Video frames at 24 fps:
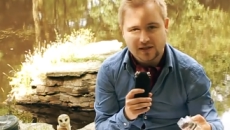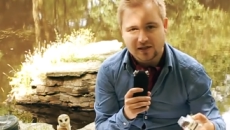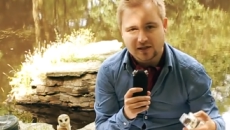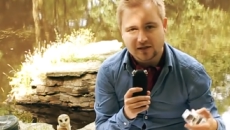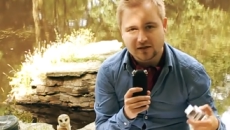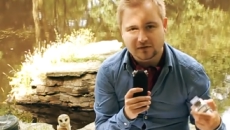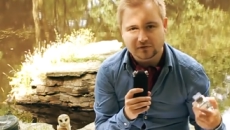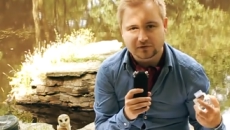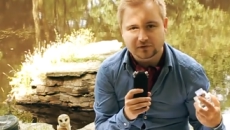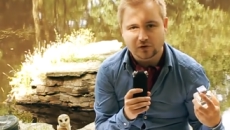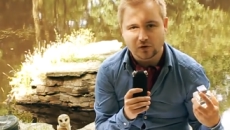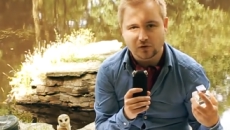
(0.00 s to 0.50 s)

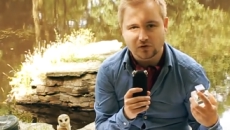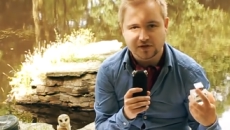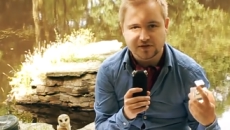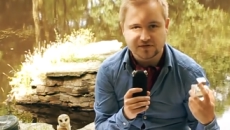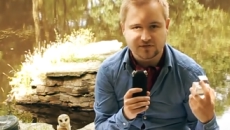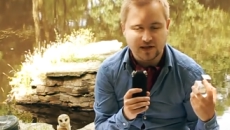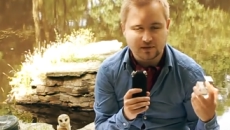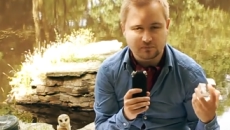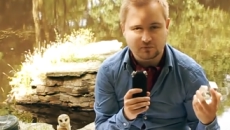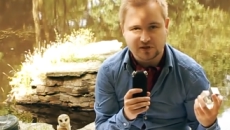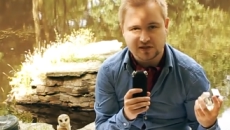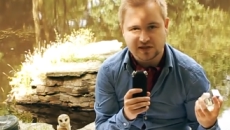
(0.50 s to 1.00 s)
Of course,
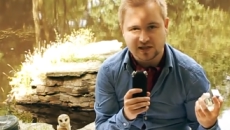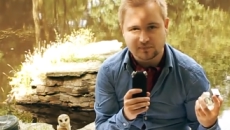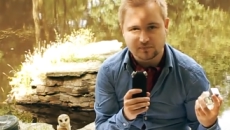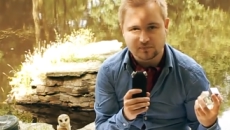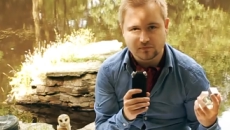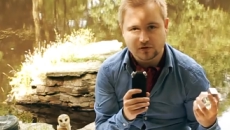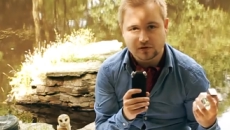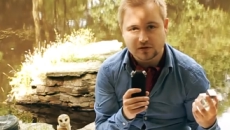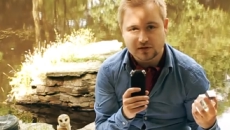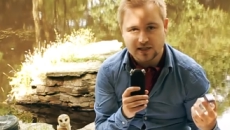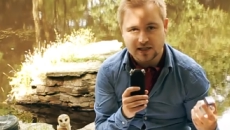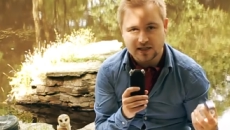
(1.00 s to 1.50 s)
famously
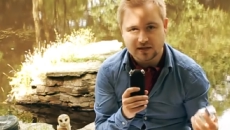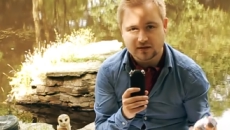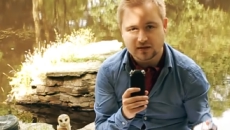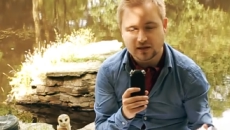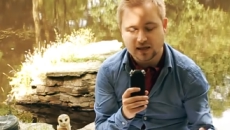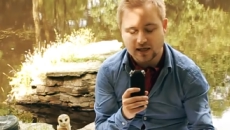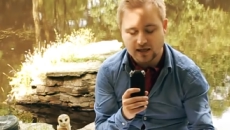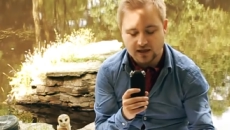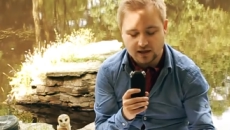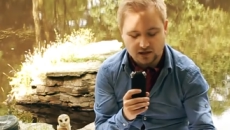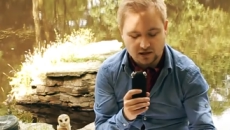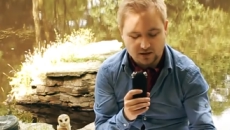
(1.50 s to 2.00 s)
did
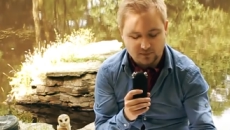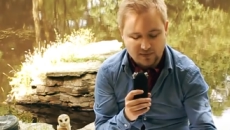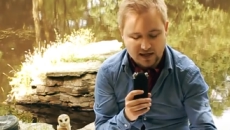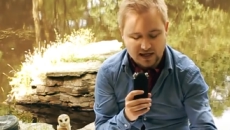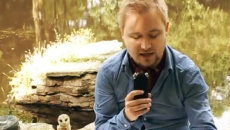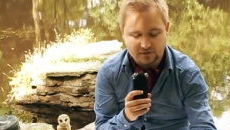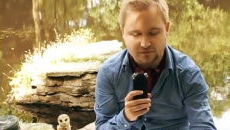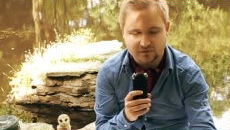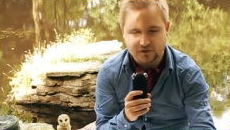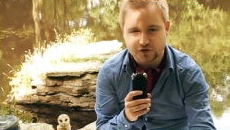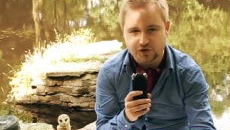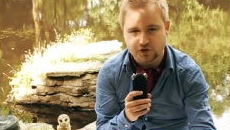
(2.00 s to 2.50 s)
uh, Le
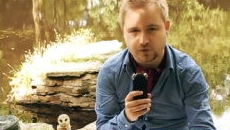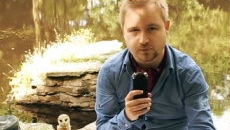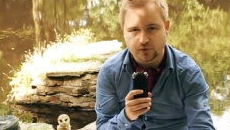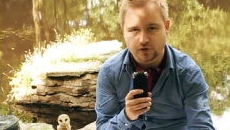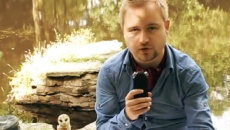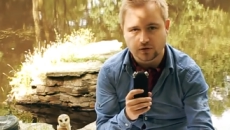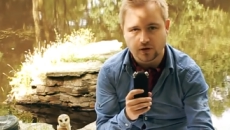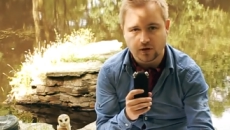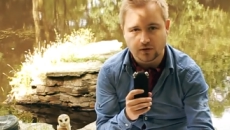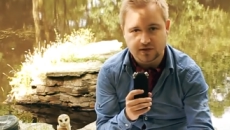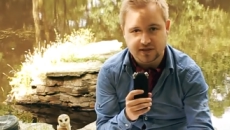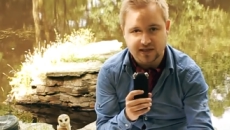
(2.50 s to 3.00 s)
Male for Jean Paul
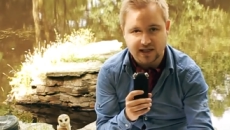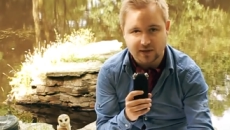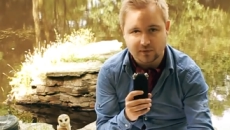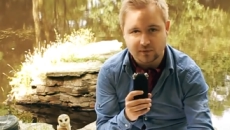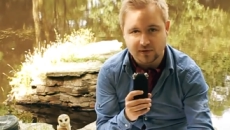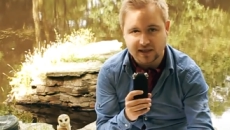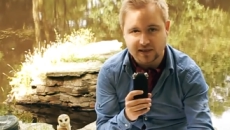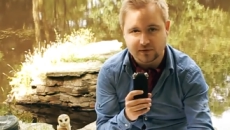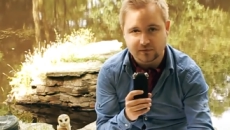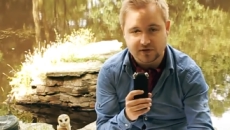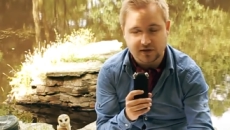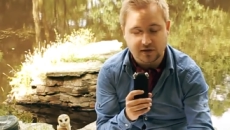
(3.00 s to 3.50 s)
Gaultier
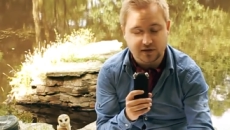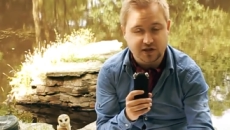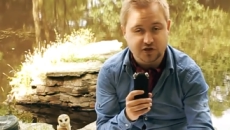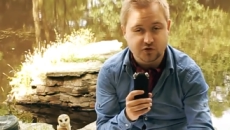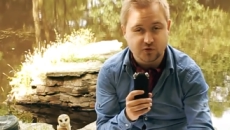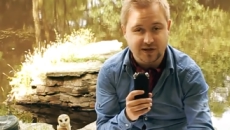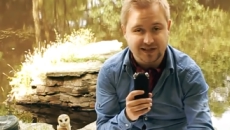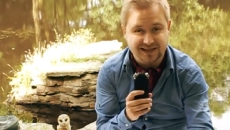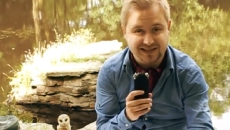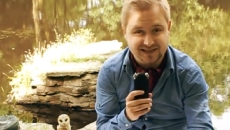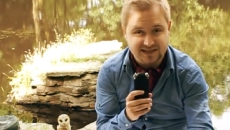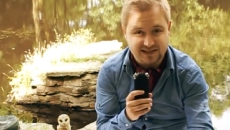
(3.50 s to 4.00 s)
when he was only
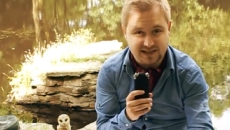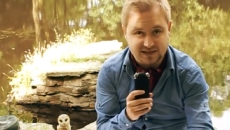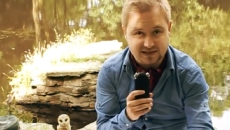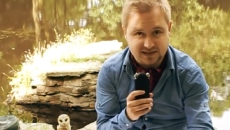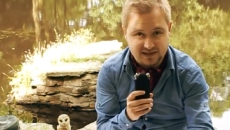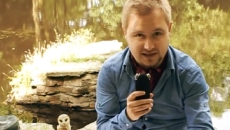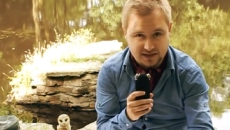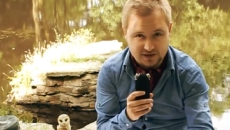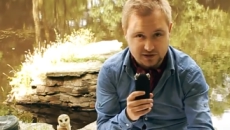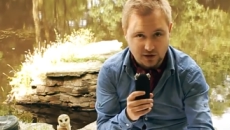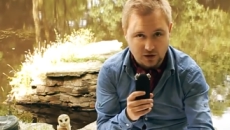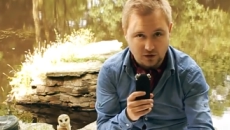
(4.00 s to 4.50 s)
26
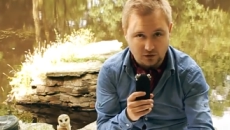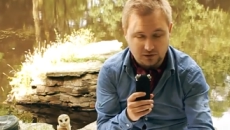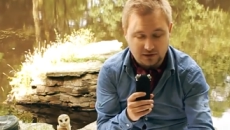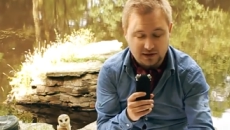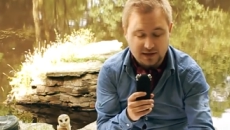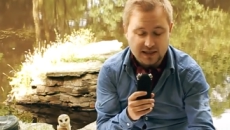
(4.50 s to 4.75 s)
years old.